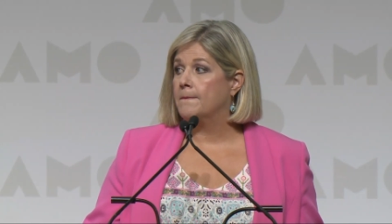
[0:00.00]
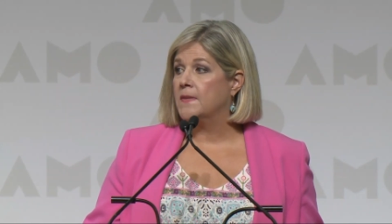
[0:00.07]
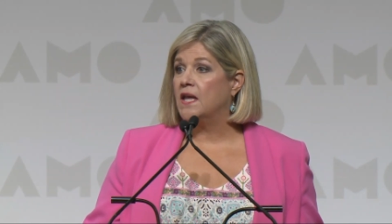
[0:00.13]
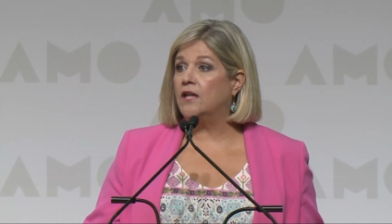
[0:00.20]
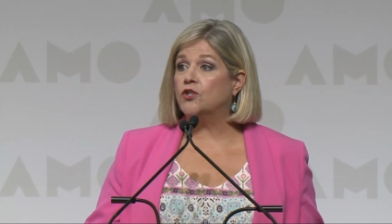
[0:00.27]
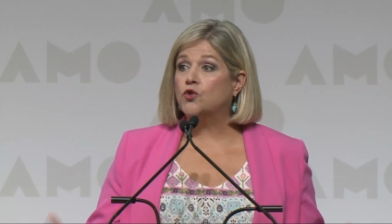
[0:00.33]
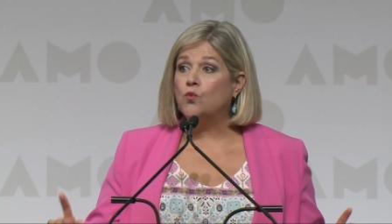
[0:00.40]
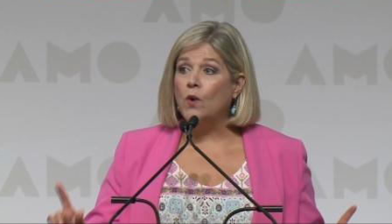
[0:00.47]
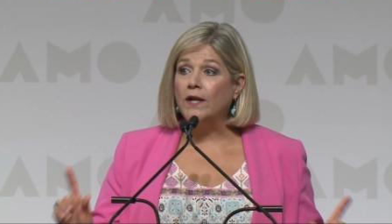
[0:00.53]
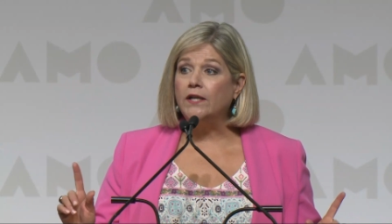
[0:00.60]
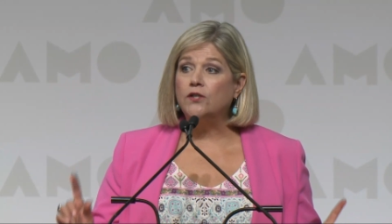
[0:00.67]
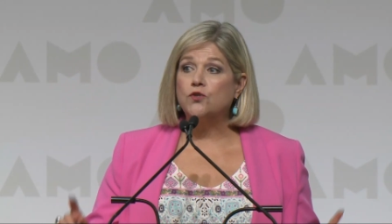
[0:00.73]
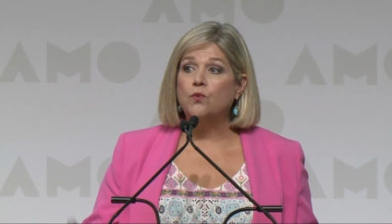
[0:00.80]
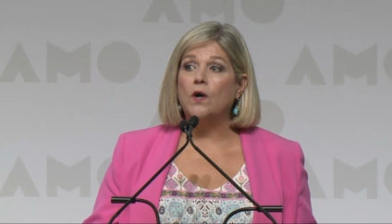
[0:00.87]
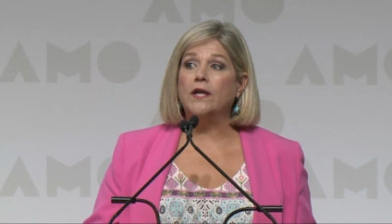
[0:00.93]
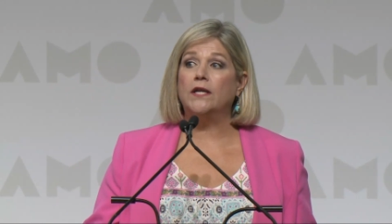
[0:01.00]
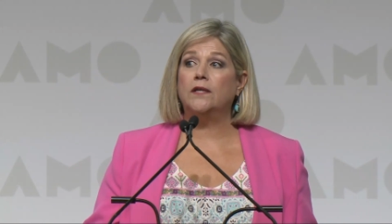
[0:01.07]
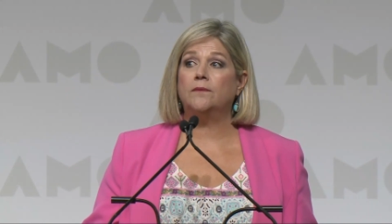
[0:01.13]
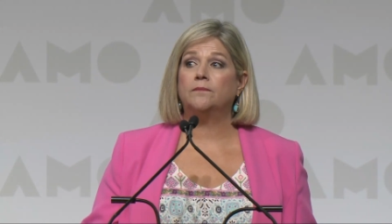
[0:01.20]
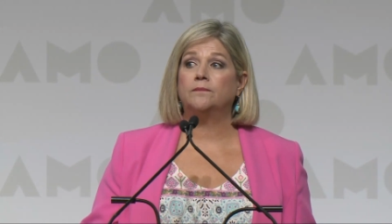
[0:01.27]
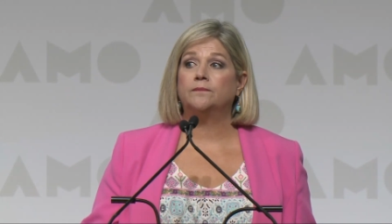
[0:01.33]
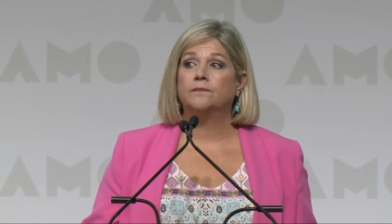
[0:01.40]
In 2020,
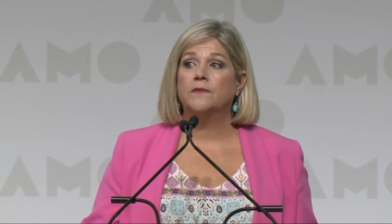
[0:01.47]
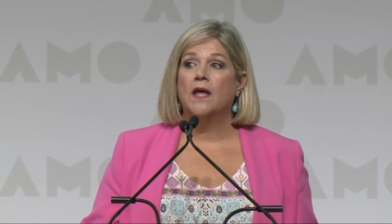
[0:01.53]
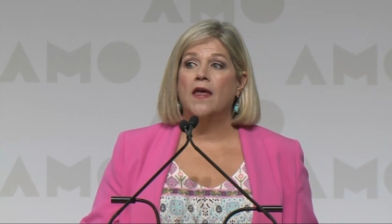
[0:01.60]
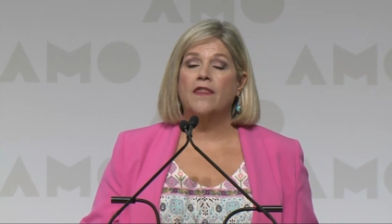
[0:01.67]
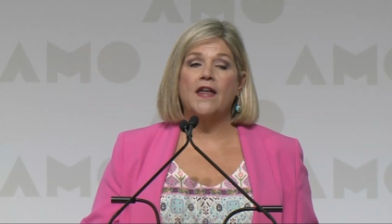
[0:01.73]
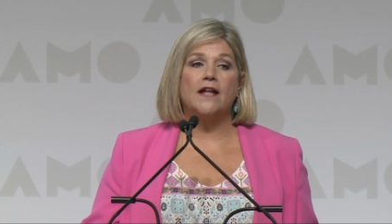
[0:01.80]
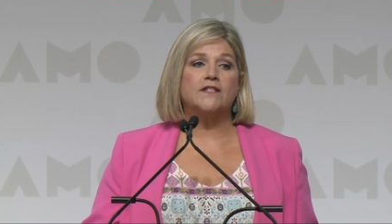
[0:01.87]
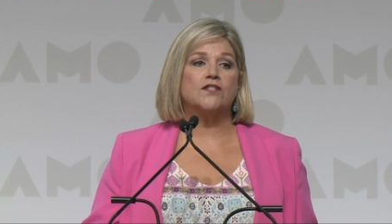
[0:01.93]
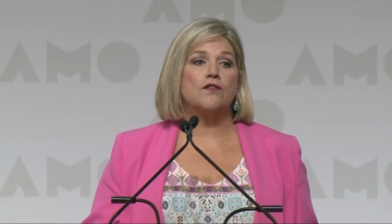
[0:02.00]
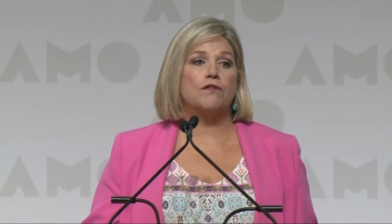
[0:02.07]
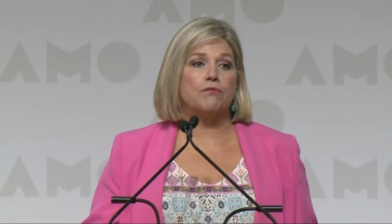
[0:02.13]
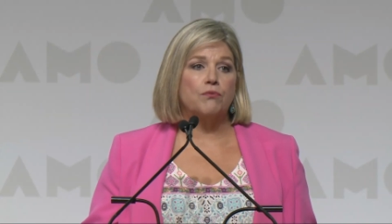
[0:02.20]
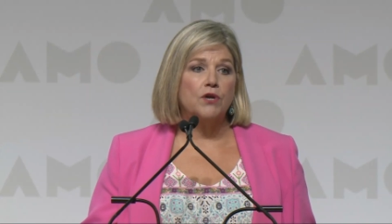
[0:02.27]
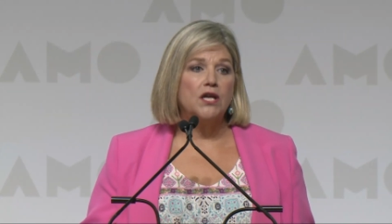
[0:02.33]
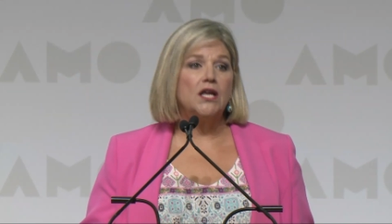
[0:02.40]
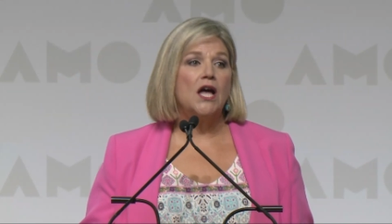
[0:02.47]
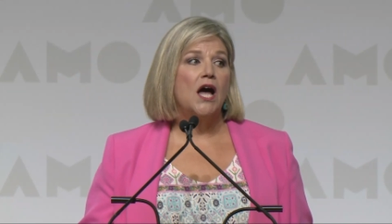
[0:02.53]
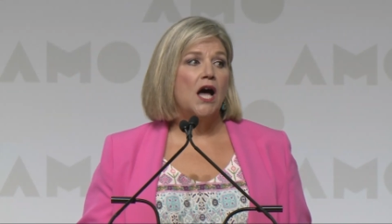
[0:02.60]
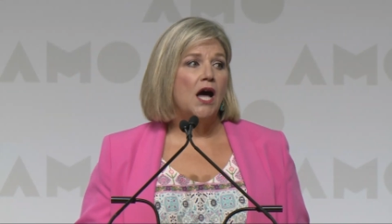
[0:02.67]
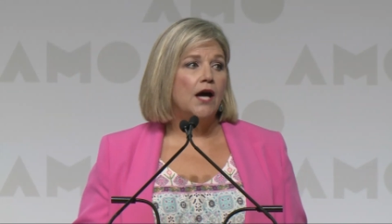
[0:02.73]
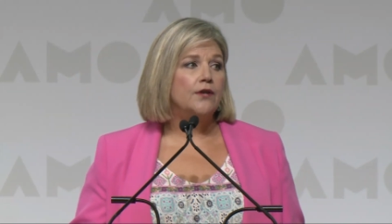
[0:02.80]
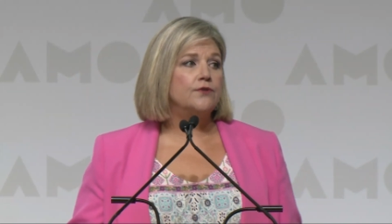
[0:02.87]
that's
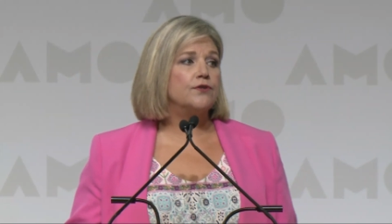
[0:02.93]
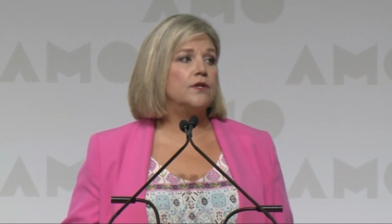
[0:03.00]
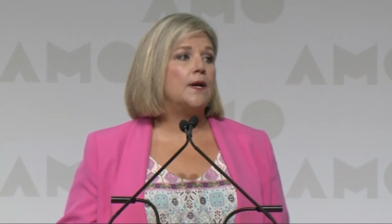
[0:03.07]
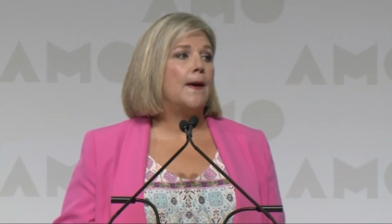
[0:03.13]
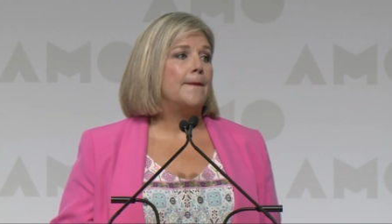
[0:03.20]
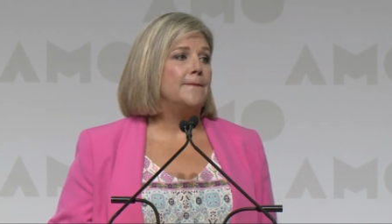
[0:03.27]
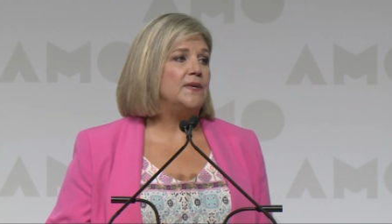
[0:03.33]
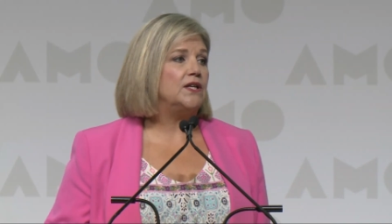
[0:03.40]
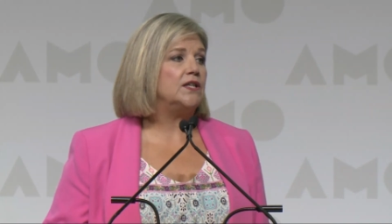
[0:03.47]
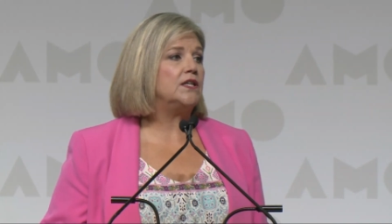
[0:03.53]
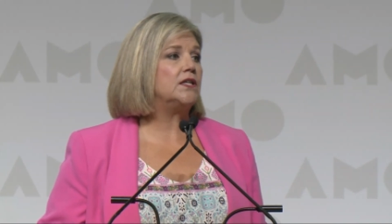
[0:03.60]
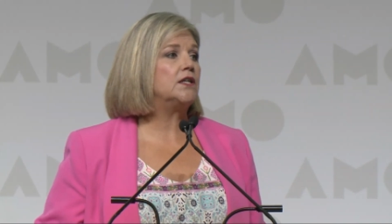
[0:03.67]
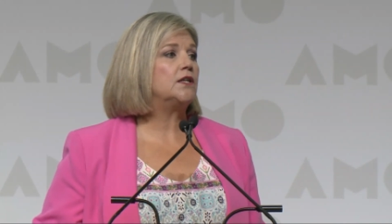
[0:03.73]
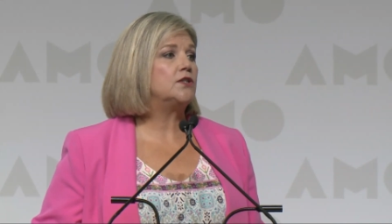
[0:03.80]
$300 million.